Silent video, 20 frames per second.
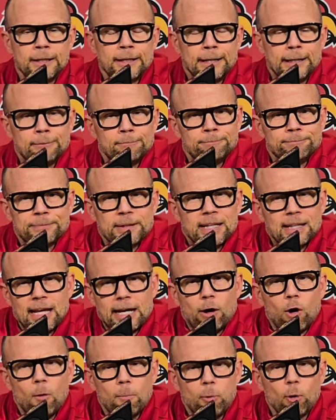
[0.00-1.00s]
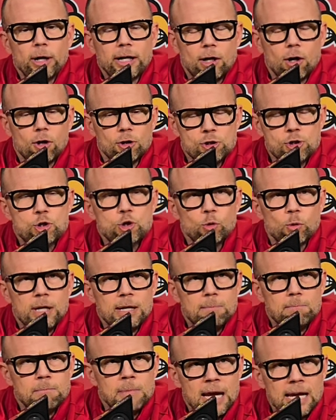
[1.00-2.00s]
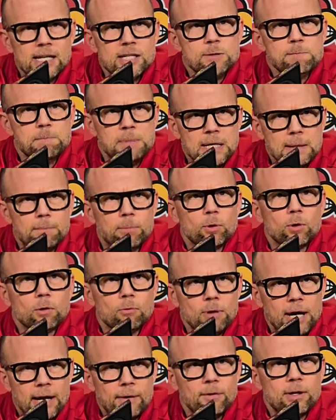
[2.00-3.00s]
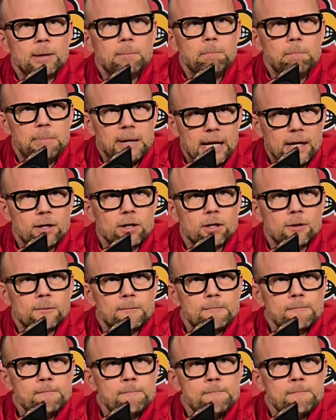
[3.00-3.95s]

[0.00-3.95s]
And like all point guards do, he makes people around him better.